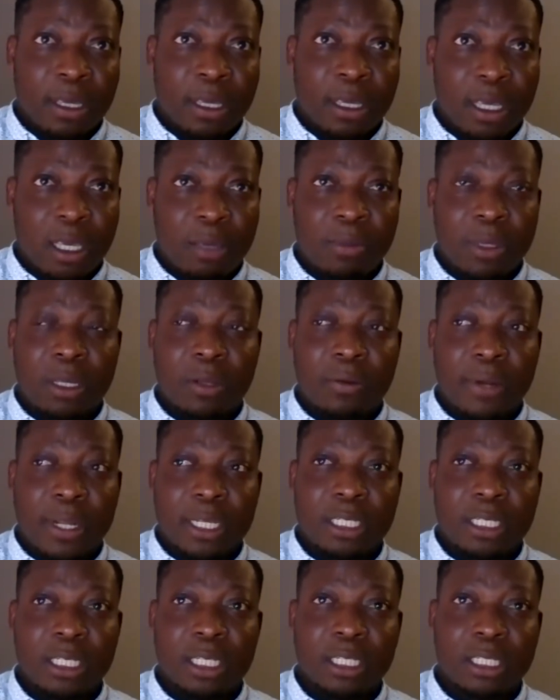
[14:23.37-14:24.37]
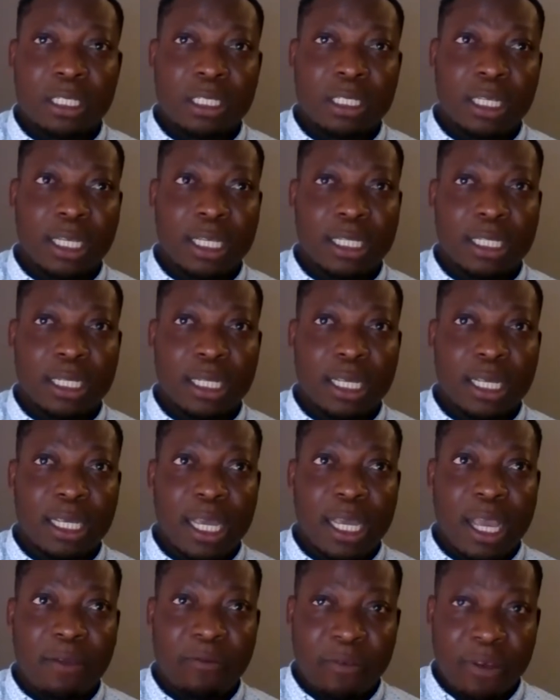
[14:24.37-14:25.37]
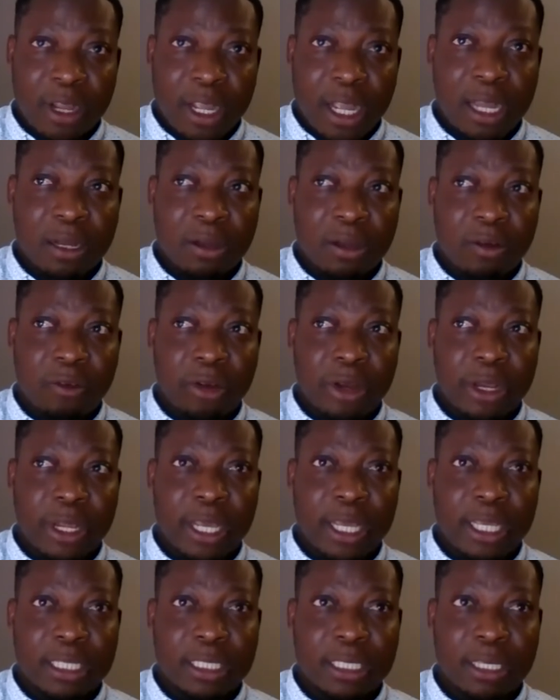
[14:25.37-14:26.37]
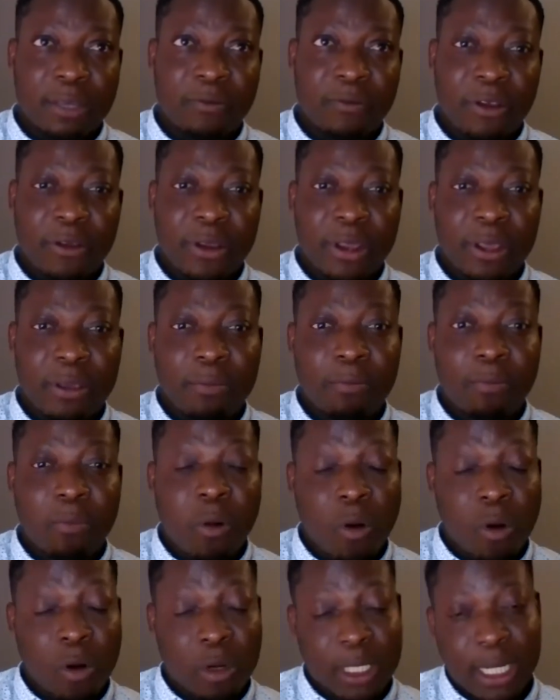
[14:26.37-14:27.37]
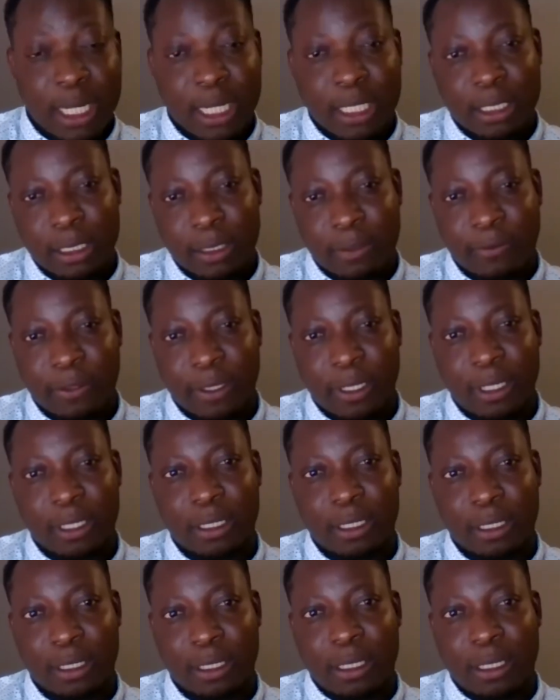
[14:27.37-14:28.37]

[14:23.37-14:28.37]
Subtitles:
immigration in every country is a very important thing.